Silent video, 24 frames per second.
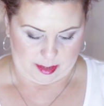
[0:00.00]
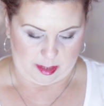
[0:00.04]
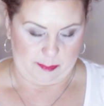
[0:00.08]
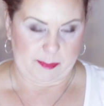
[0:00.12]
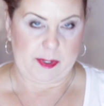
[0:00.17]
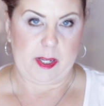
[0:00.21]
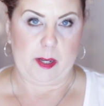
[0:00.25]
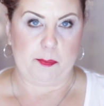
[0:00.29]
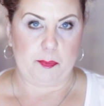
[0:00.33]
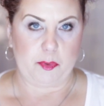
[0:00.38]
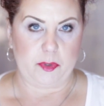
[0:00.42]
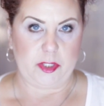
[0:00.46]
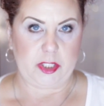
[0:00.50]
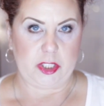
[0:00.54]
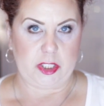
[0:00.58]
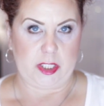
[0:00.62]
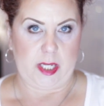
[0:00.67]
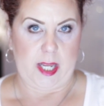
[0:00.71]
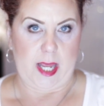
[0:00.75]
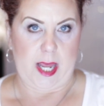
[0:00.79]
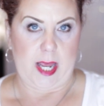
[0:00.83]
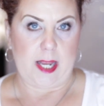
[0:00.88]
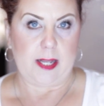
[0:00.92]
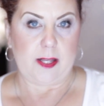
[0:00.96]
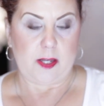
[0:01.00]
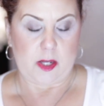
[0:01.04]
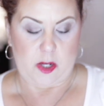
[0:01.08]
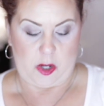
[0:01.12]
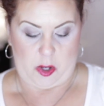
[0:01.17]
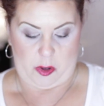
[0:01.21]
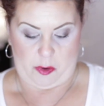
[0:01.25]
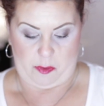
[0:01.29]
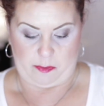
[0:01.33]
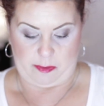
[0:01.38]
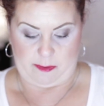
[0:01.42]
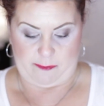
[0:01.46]
I mean, I appreciate, you
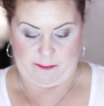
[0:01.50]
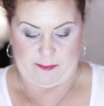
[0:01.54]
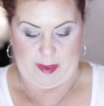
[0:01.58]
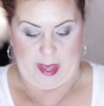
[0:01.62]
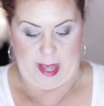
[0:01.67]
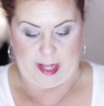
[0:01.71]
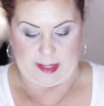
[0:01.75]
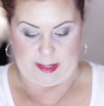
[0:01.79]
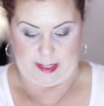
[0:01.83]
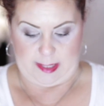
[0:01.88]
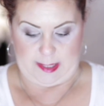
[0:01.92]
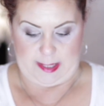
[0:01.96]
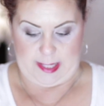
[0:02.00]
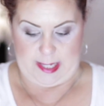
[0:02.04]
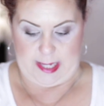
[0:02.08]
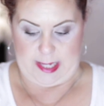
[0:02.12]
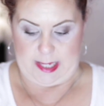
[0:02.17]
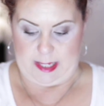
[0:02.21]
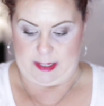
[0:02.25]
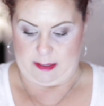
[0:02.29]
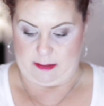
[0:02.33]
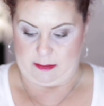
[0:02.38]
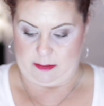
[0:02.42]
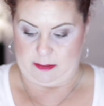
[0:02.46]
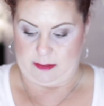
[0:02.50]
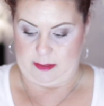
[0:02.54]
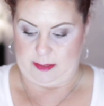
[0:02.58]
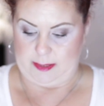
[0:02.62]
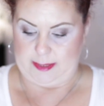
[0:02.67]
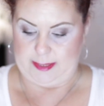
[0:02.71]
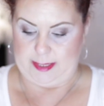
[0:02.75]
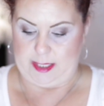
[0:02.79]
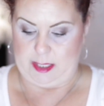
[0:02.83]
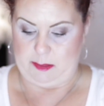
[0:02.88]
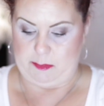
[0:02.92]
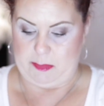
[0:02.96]
know, the fact they
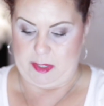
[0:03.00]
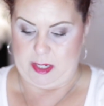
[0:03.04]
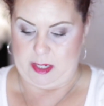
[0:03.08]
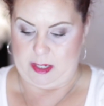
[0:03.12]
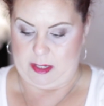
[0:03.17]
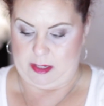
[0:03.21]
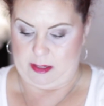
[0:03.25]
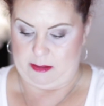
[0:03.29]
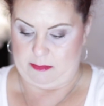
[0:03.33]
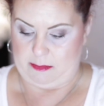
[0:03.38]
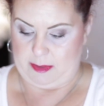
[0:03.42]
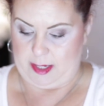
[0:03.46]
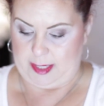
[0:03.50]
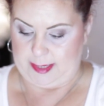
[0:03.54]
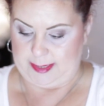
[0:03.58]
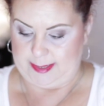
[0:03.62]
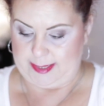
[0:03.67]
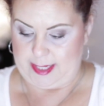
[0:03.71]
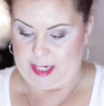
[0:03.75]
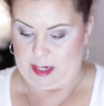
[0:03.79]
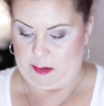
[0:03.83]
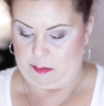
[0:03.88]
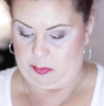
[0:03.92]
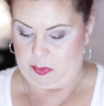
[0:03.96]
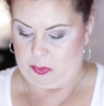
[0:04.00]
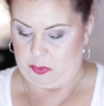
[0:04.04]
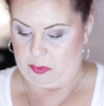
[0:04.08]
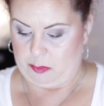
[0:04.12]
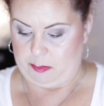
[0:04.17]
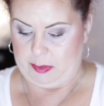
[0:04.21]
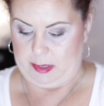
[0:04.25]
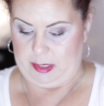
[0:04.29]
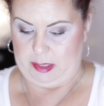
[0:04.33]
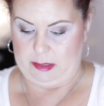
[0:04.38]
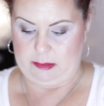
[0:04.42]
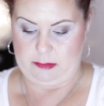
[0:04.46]
sent me a, a sample,
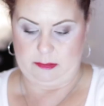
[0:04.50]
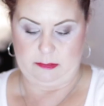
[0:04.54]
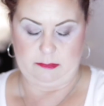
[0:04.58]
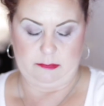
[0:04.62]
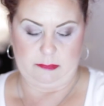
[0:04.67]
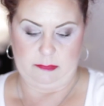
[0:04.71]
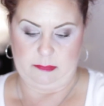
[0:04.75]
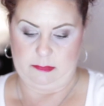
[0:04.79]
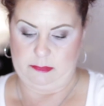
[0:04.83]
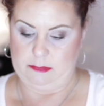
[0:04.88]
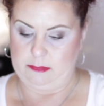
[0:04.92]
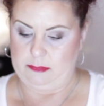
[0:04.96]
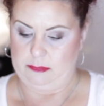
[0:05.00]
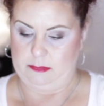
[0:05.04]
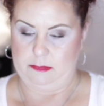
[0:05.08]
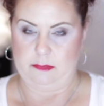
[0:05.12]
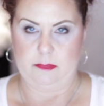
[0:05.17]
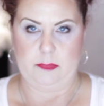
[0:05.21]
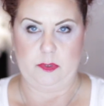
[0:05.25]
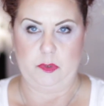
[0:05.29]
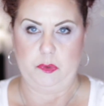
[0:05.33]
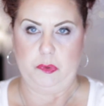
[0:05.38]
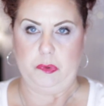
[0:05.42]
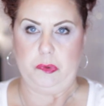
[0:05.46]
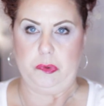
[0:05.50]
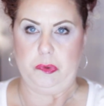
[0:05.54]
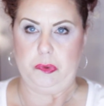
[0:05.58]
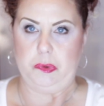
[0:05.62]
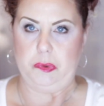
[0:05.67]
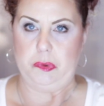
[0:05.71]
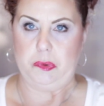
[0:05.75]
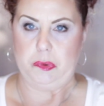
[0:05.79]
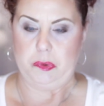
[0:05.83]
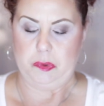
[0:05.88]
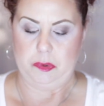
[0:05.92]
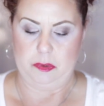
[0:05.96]
but mm-mm,
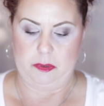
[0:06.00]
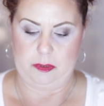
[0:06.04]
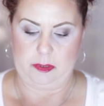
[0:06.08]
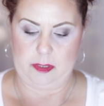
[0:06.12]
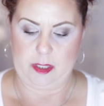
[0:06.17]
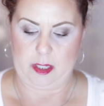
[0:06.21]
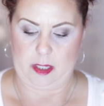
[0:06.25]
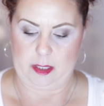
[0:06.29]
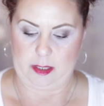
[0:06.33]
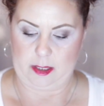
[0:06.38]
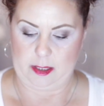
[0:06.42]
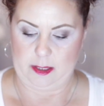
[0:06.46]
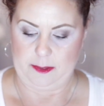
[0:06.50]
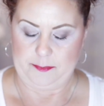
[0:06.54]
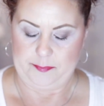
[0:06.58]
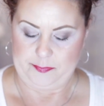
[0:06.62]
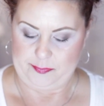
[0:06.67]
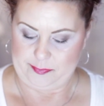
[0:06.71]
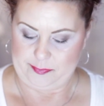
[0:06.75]
yuck.